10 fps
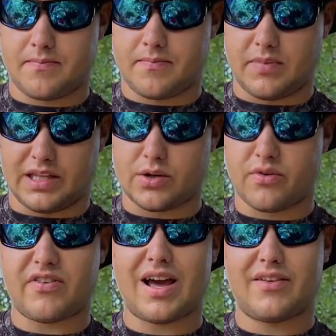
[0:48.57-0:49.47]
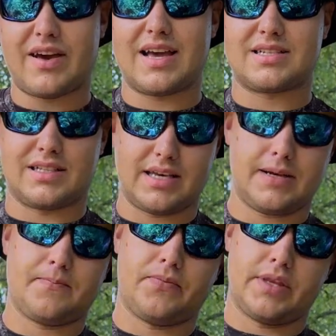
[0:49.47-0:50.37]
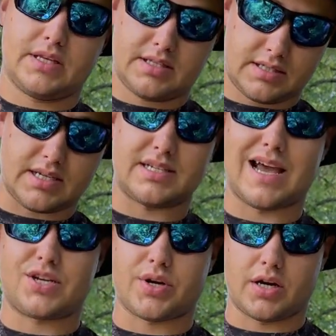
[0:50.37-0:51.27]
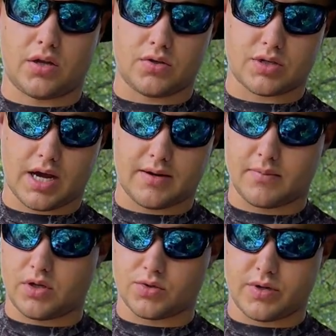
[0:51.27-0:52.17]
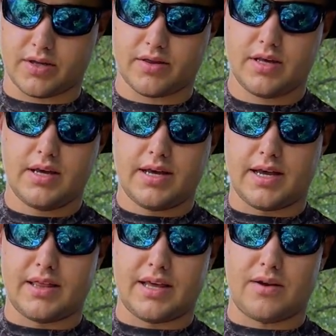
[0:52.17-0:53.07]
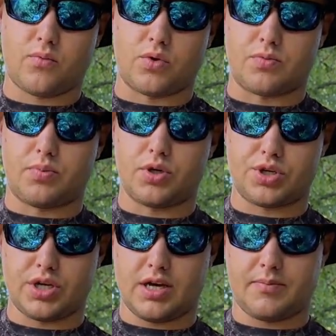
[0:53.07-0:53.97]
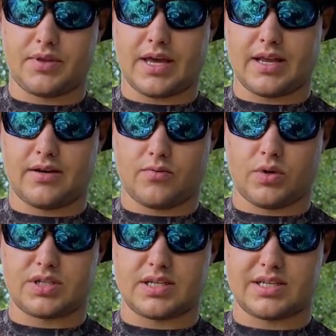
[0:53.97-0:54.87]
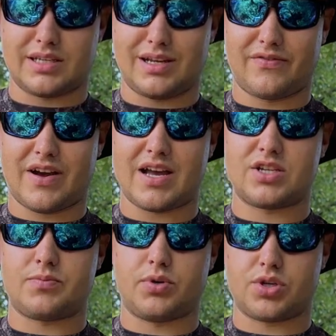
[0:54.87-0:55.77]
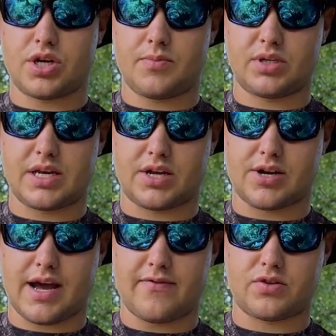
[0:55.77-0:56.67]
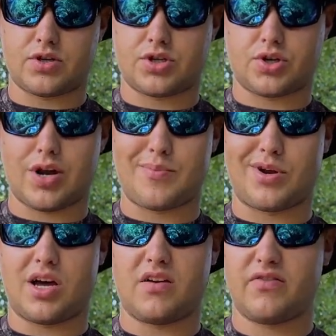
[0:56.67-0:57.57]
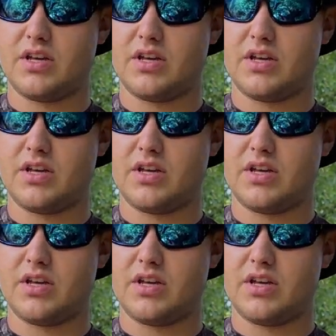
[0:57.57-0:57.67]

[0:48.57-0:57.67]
liquefy the Vaseline to saturate all those cotton balls with. And then when you push it up, and that once it solidifies and you push it up, you can take your knife and just scrape it off.